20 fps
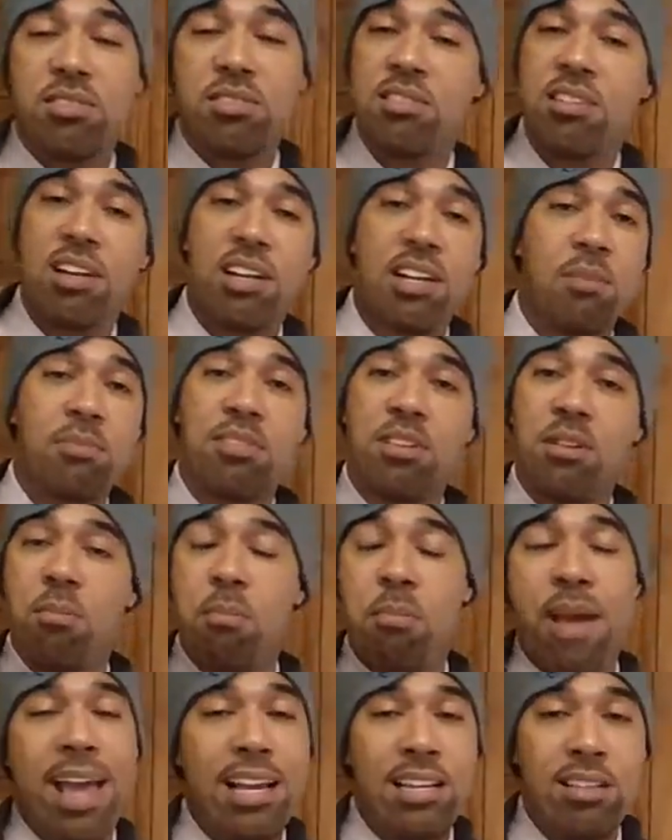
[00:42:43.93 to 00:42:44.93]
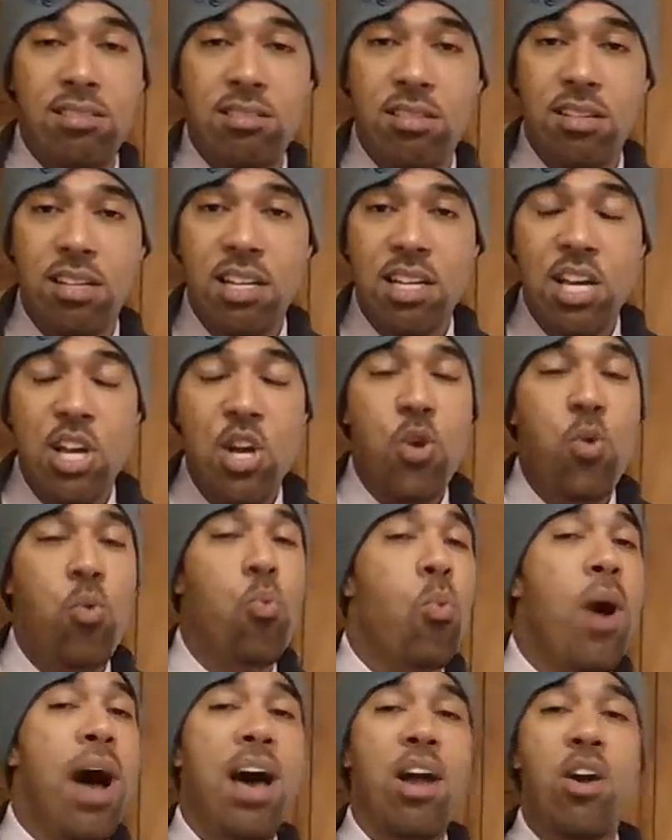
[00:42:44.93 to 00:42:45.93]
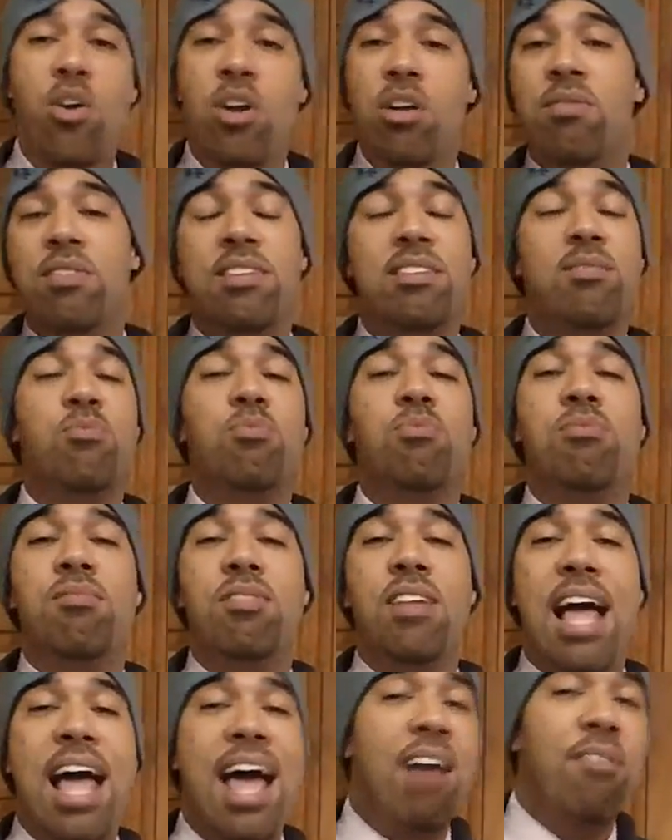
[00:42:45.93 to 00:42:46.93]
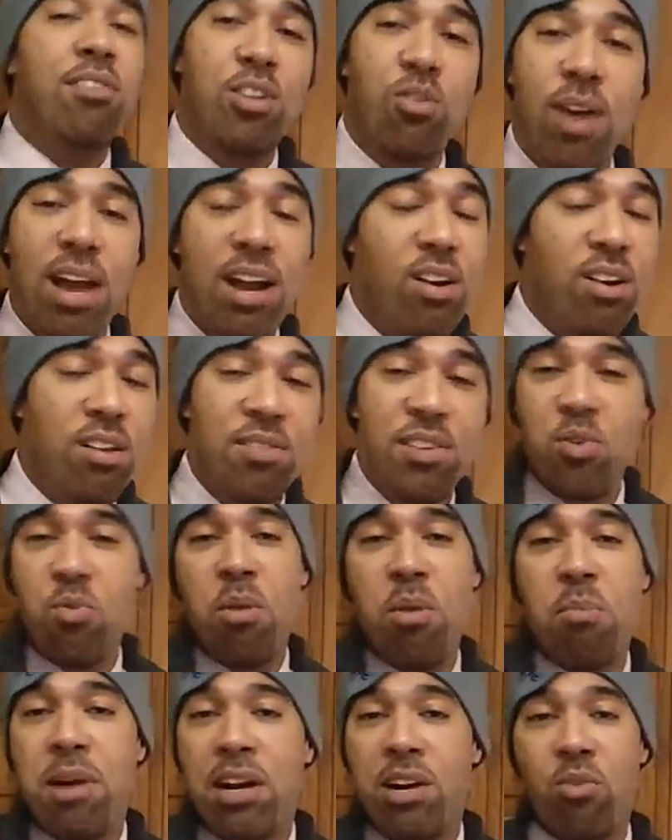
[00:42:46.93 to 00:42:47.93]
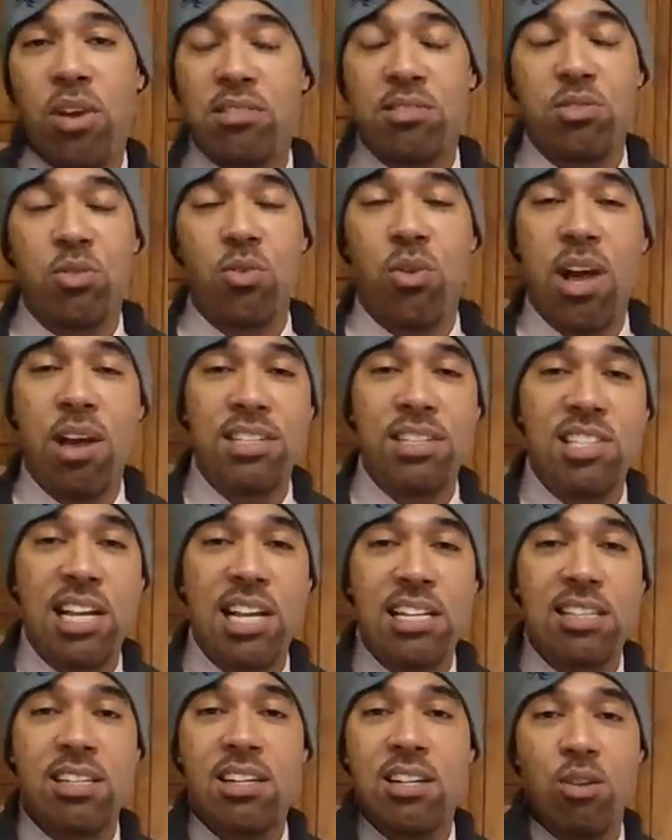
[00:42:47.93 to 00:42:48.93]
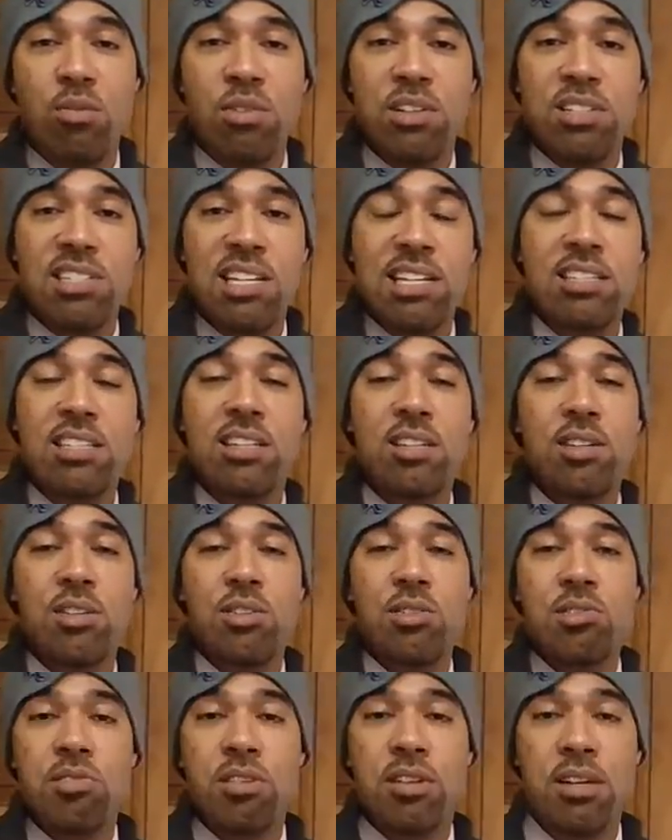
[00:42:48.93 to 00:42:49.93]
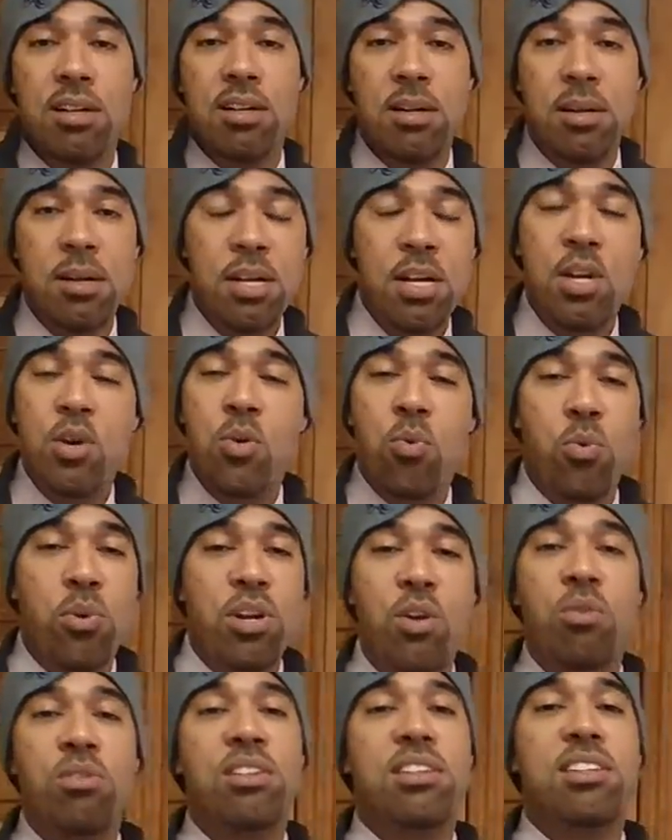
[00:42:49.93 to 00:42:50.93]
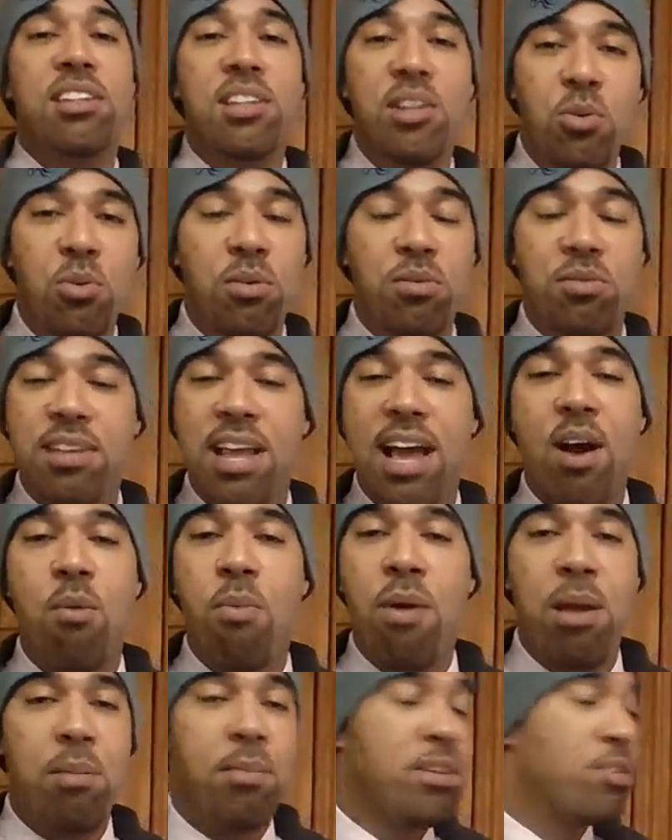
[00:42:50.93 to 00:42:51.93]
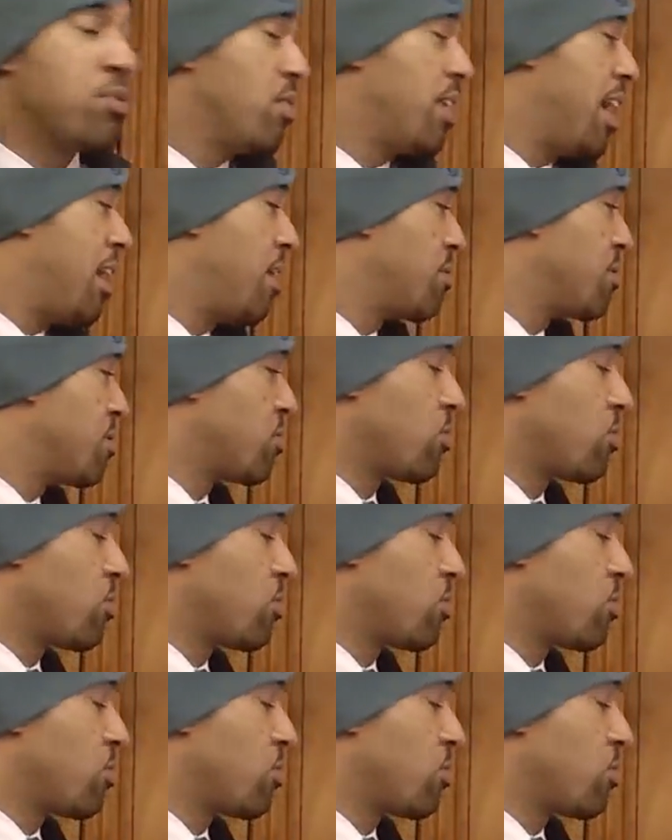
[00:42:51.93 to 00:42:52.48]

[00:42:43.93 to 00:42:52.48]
sucking up to the banks. I don't even have a I don't even know what my credit score. I haven't checked it in over ten years. We don't deal with down payments on houses